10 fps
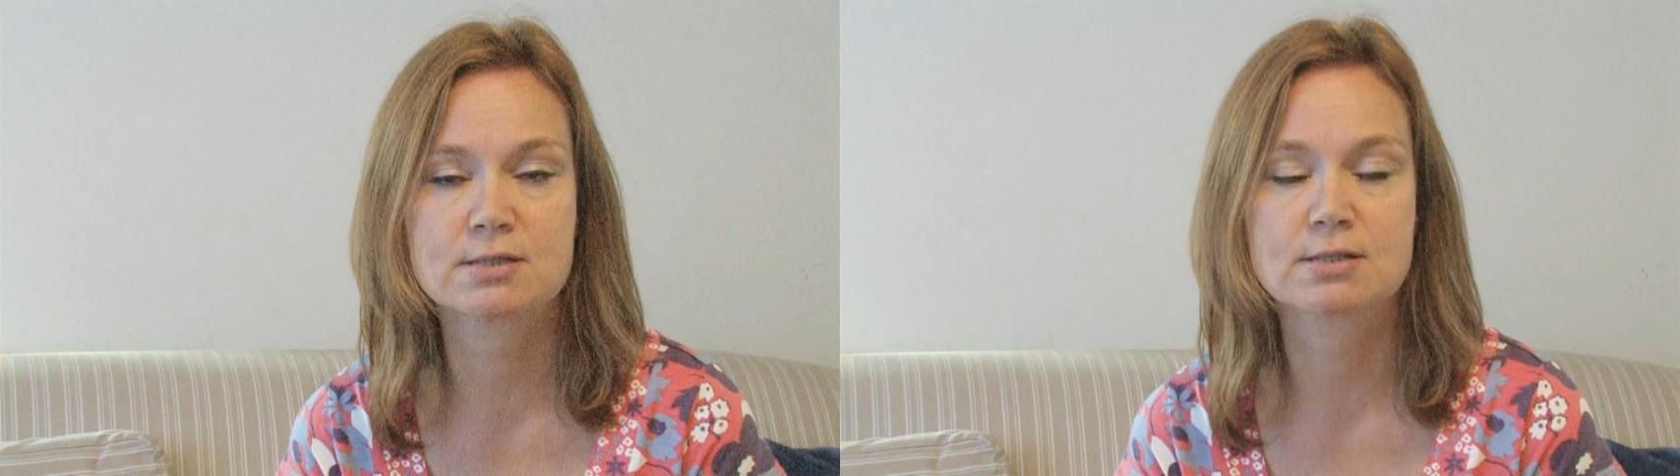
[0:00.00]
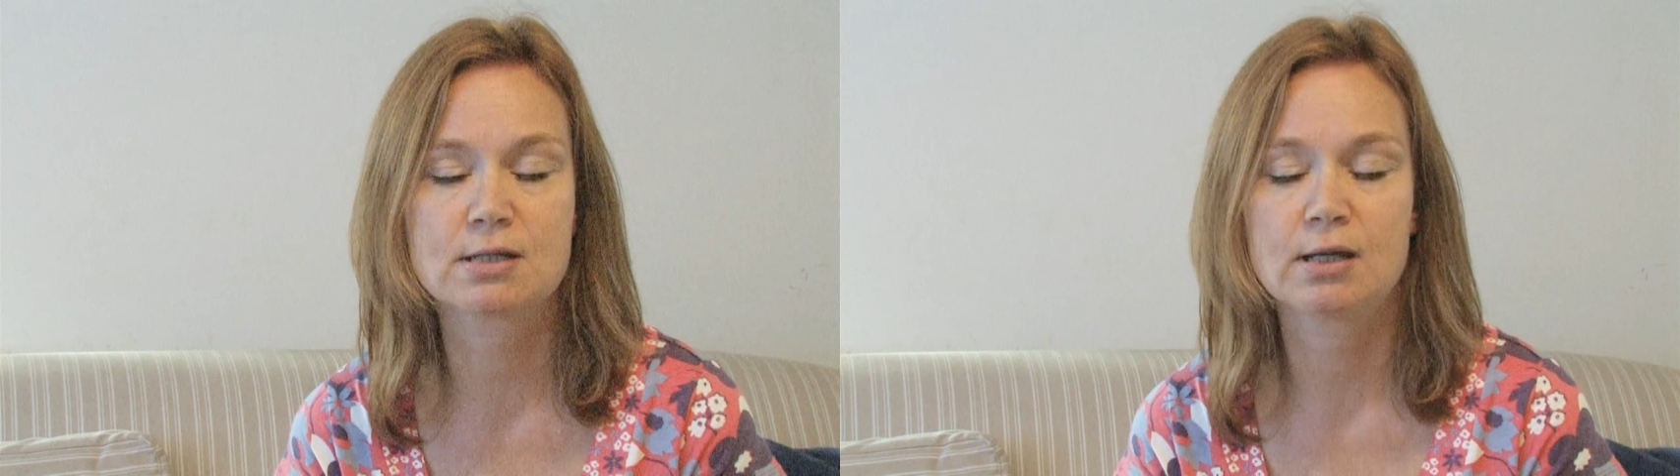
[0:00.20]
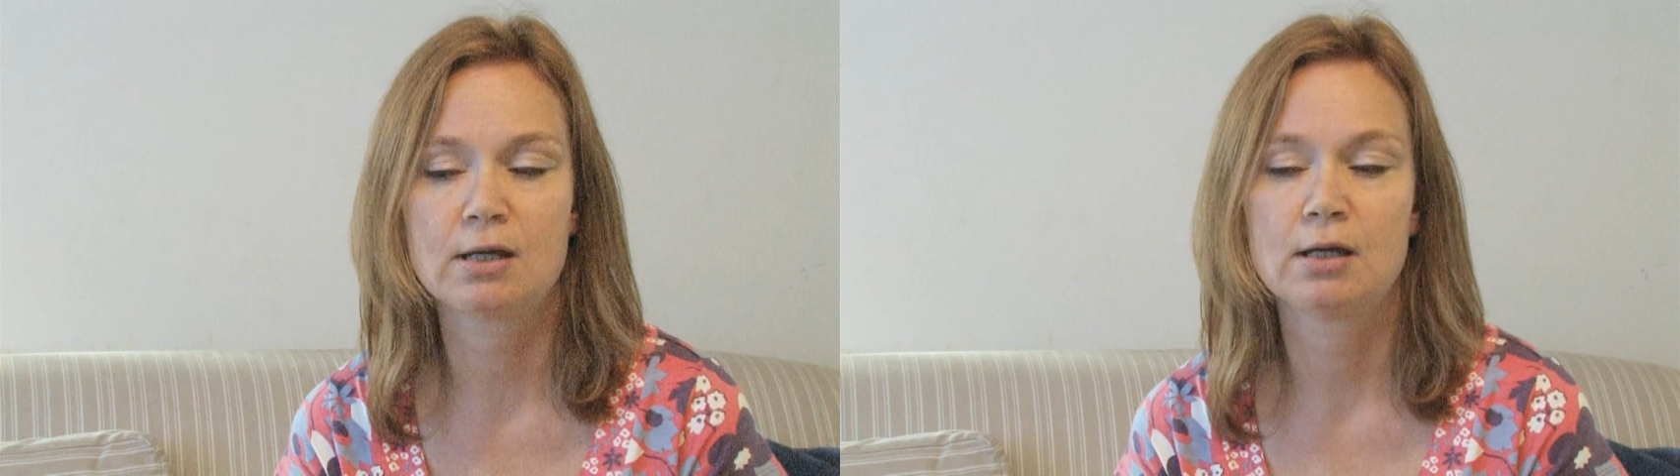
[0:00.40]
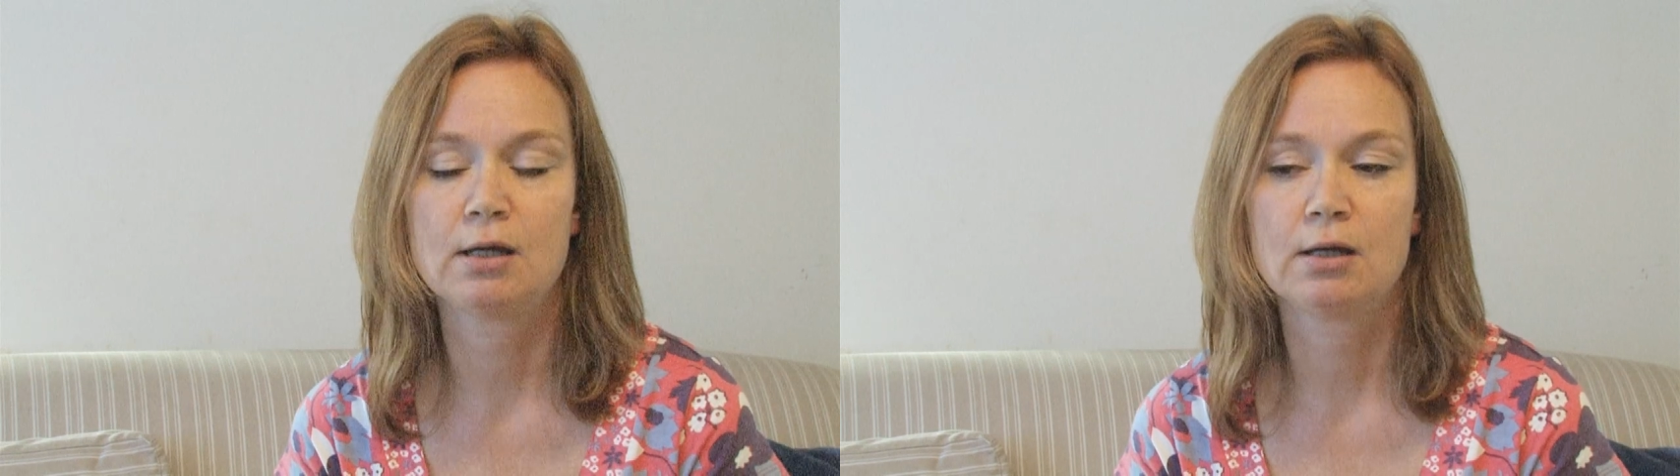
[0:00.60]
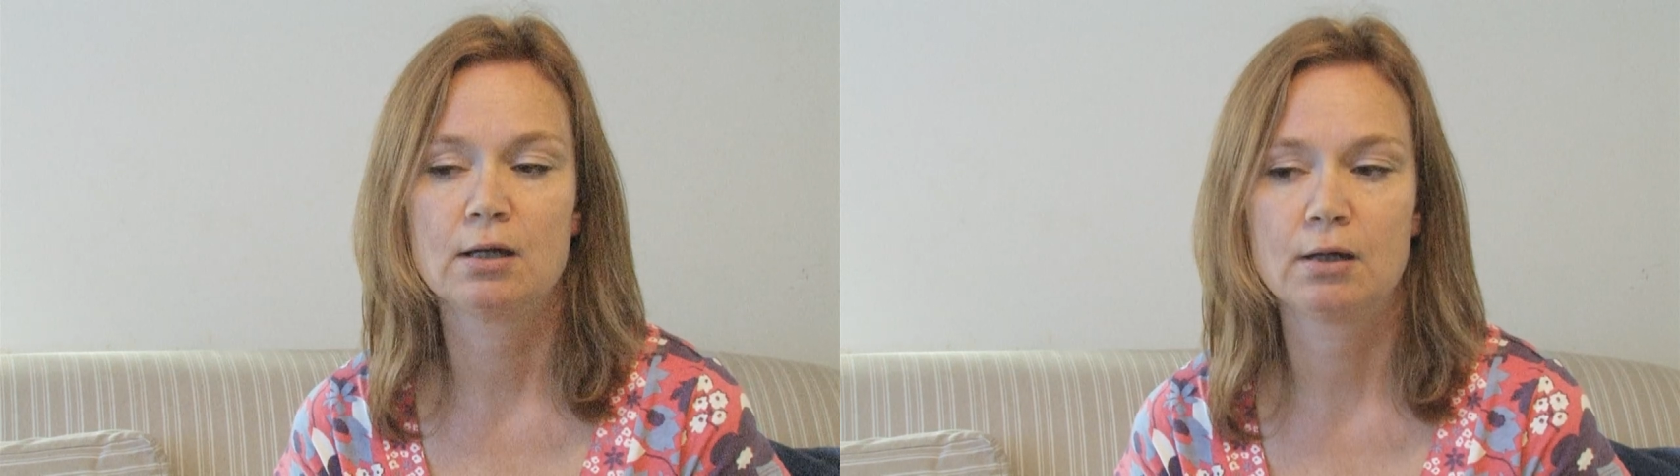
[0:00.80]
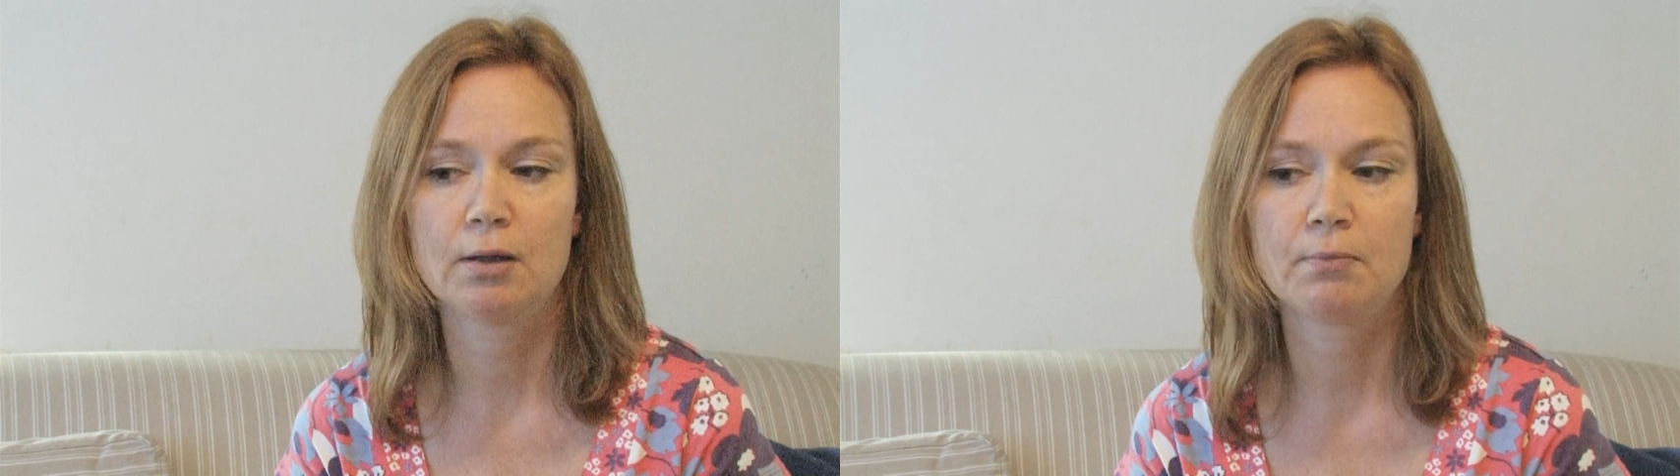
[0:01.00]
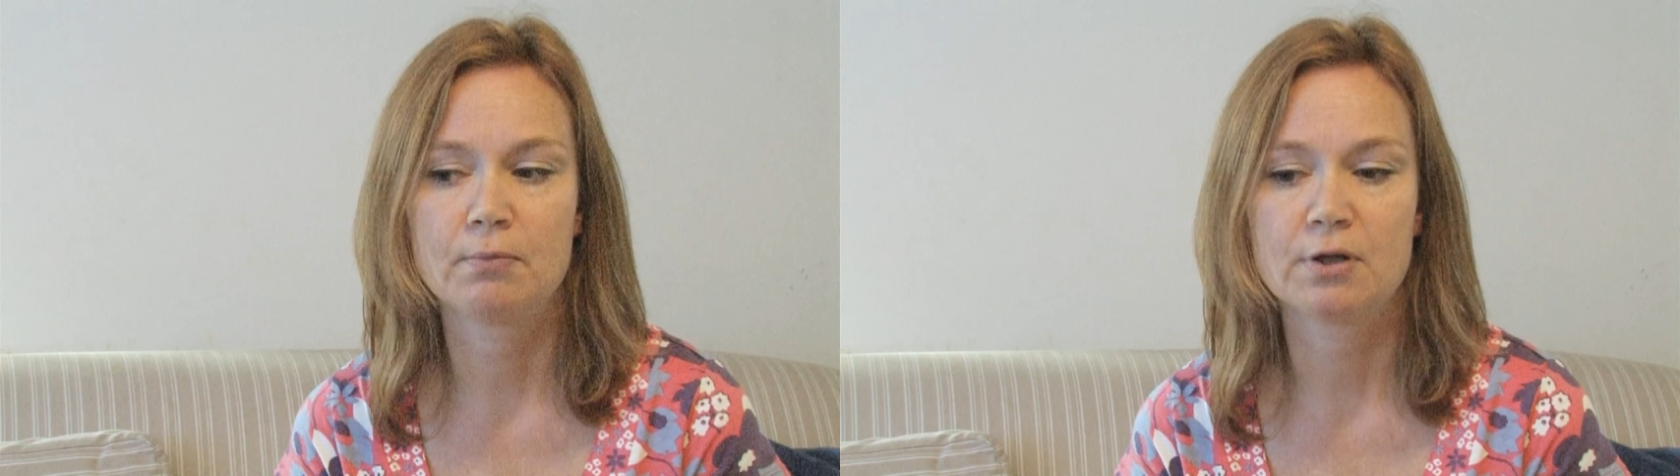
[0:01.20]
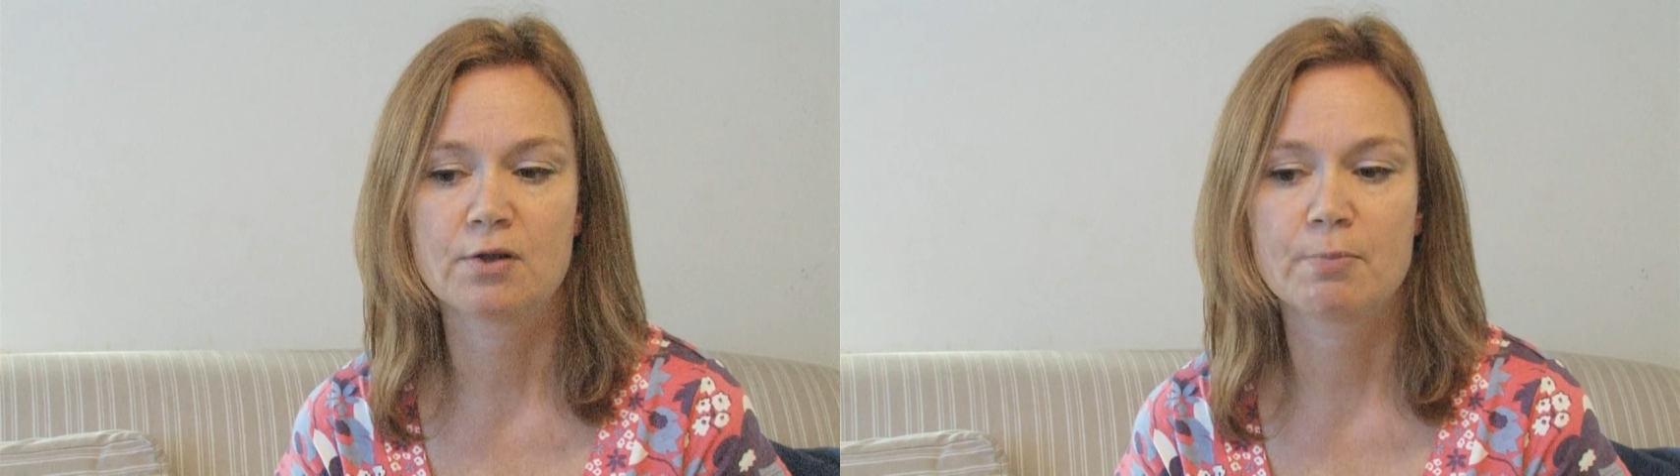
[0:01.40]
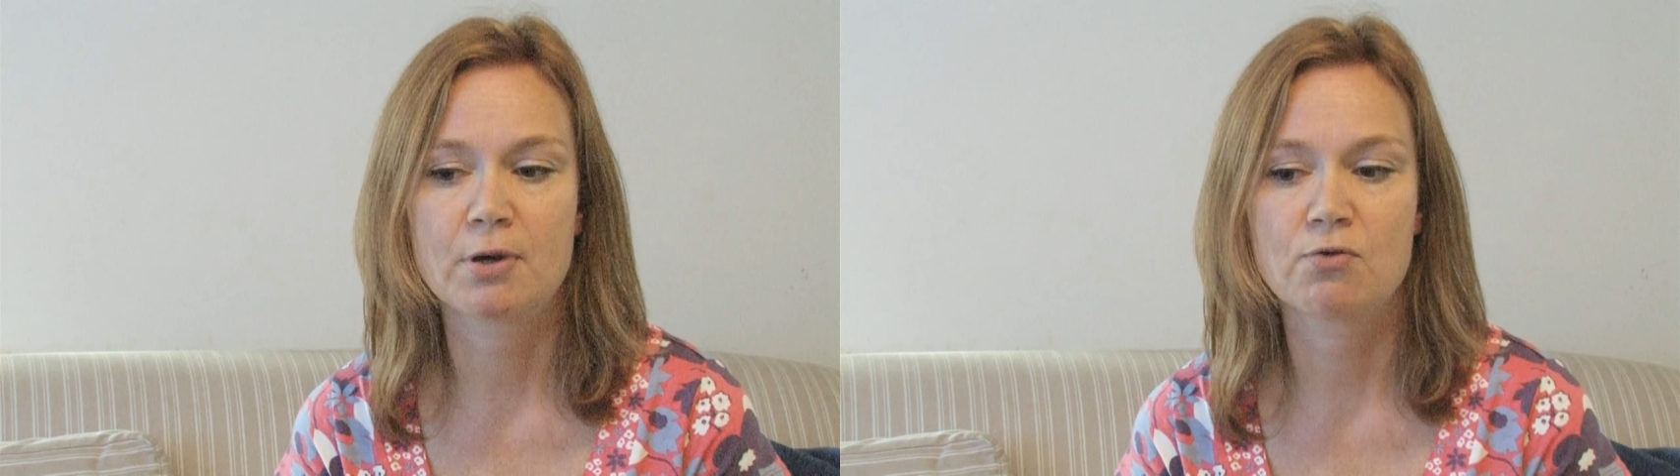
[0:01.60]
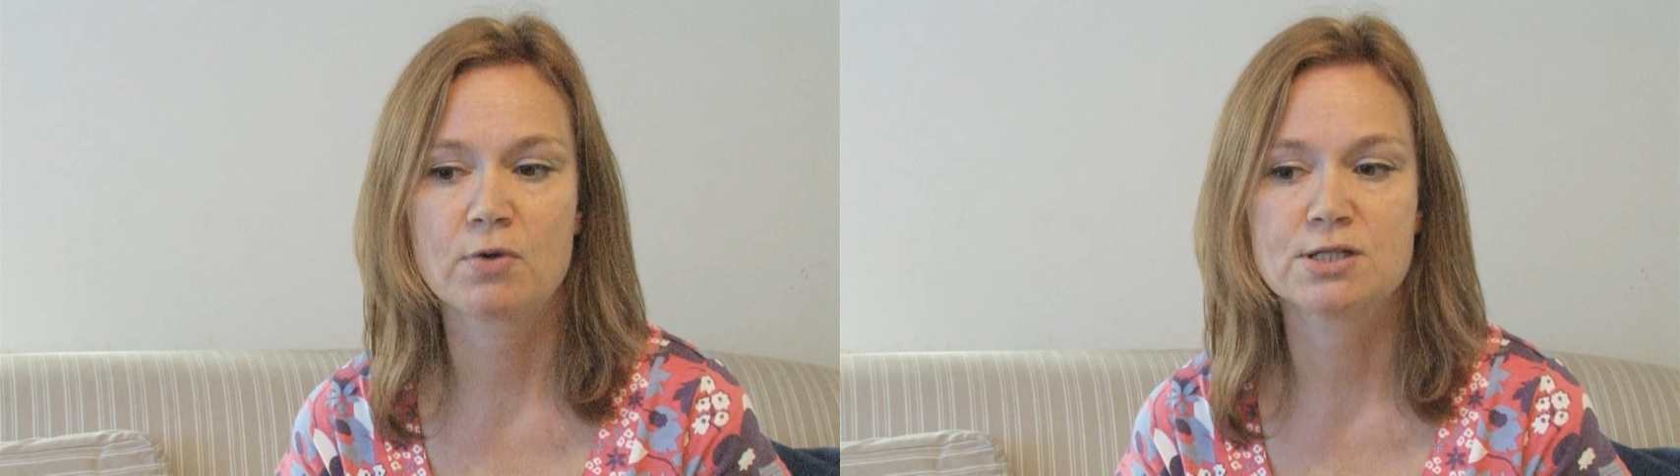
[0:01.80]
That's another
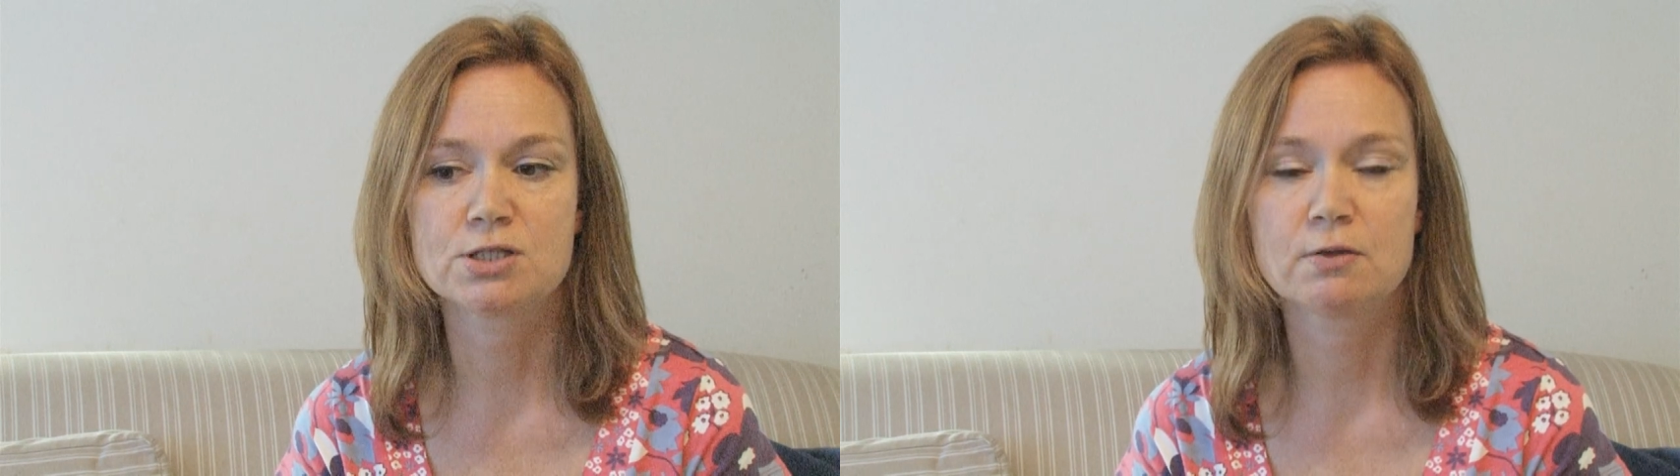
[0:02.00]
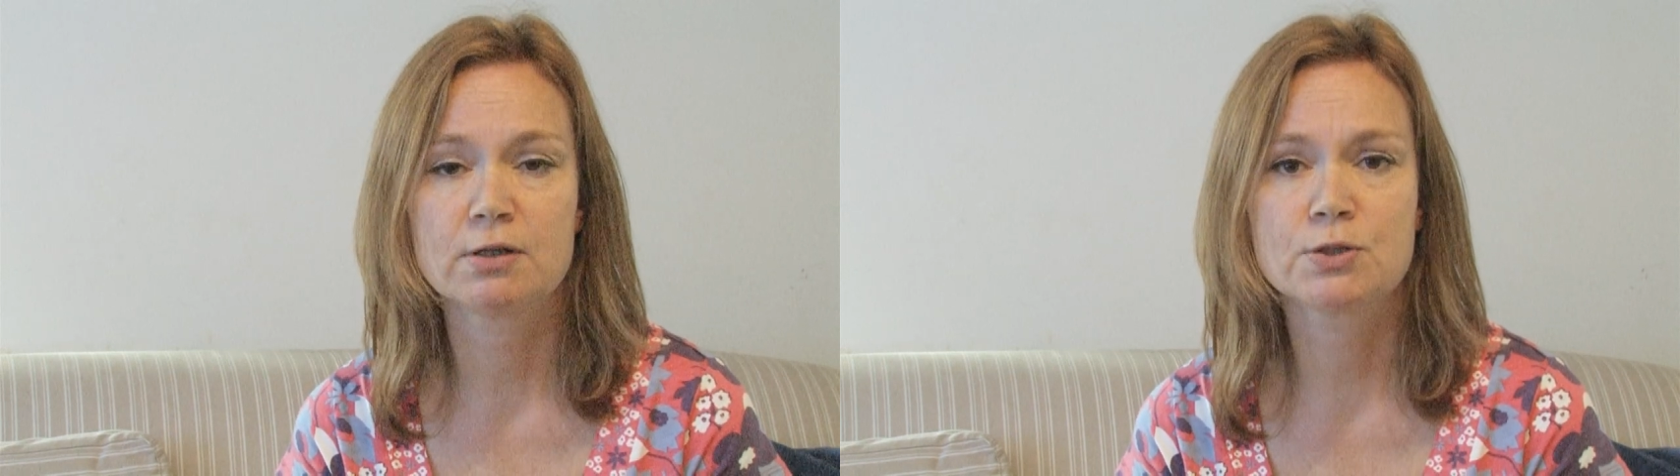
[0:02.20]
part of what I do.